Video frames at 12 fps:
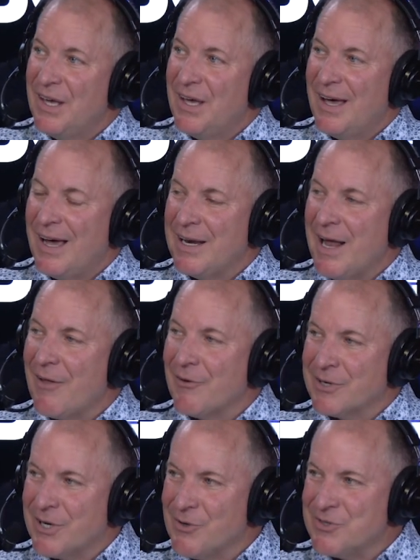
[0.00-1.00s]
and now they're
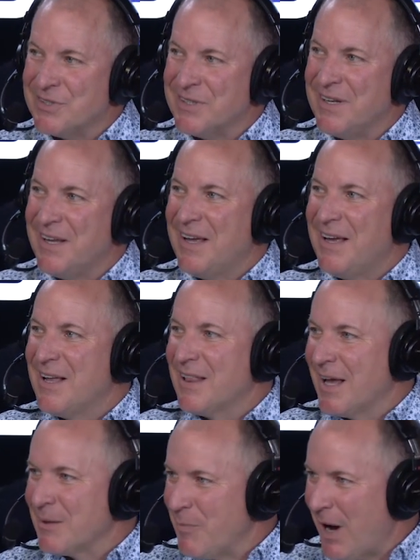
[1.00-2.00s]
coaching,
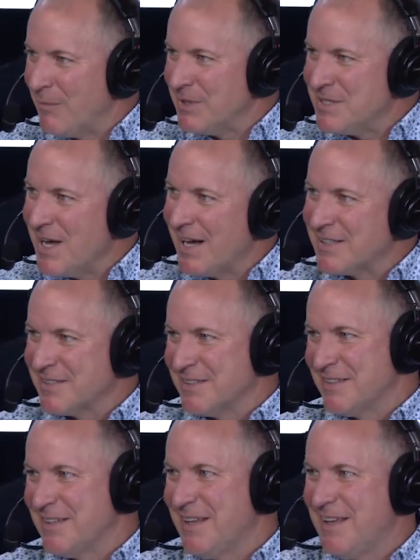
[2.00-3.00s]
like Bobby Jackson.
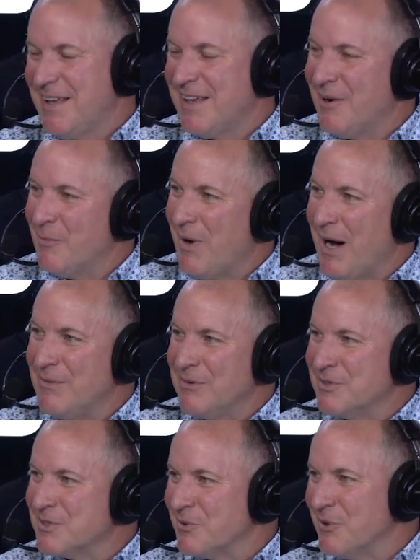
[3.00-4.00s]
You know, Bobby
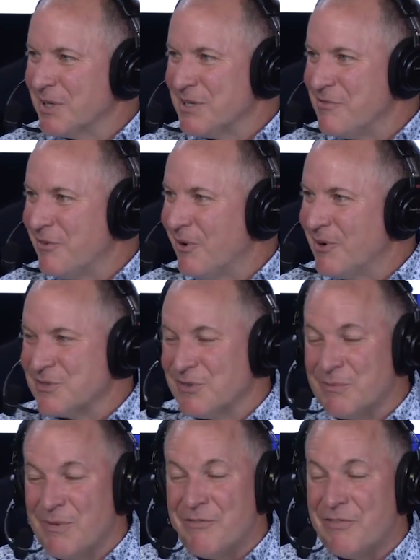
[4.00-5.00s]
was a rookie for us, one of
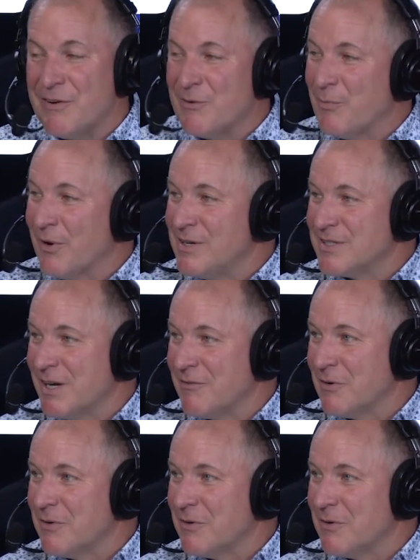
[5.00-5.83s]
my favorite players ever